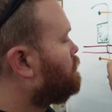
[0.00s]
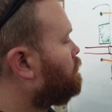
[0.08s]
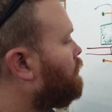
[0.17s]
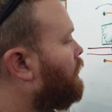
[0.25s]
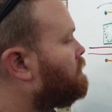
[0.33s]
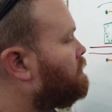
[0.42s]
So
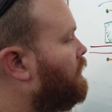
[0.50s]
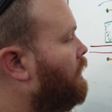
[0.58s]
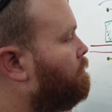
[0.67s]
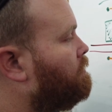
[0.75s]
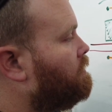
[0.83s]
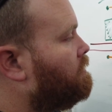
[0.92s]
what actually
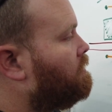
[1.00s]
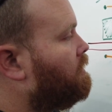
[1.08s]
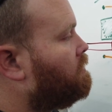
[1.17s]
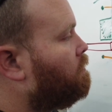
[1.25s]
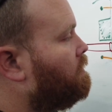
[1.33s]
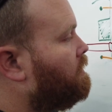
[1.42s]
happens is
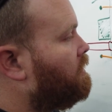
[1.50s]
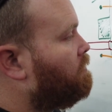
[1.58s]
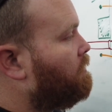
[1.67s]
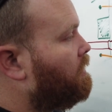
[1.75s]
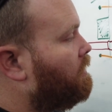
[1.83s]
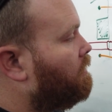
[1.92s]
this would need to
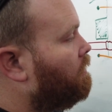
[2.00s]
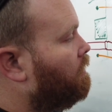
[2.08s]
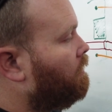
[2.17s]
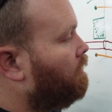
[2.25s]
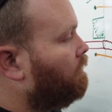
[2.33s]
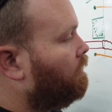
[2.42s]
be
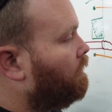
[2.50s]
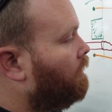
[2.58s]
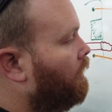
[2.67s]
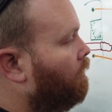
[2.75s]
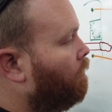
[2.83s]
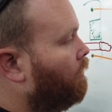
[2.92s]

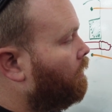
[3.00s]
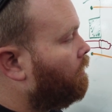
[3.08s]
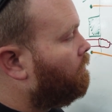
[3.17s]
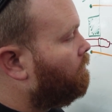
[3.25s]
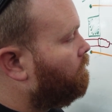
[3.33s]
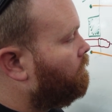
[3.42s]

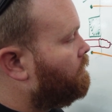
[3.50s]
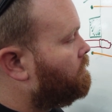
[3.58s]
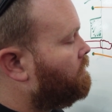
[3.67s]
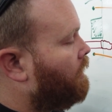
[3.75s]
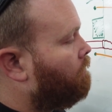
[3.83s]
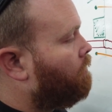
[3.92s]
lower, this
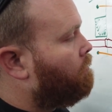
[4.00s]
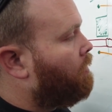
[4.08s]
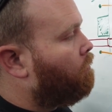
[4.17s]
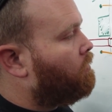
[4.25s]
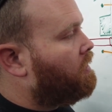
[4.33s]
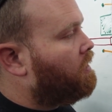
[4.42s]
tie rod
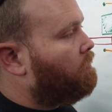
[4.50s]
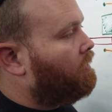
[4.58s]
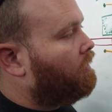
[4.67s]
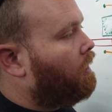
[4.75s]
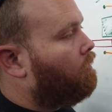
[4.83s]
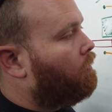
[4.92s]
mount would need to be
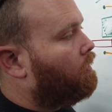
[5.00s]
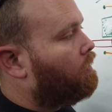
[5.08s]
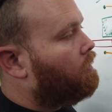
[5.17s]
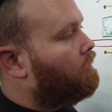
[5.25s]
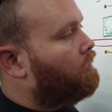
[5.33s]
lower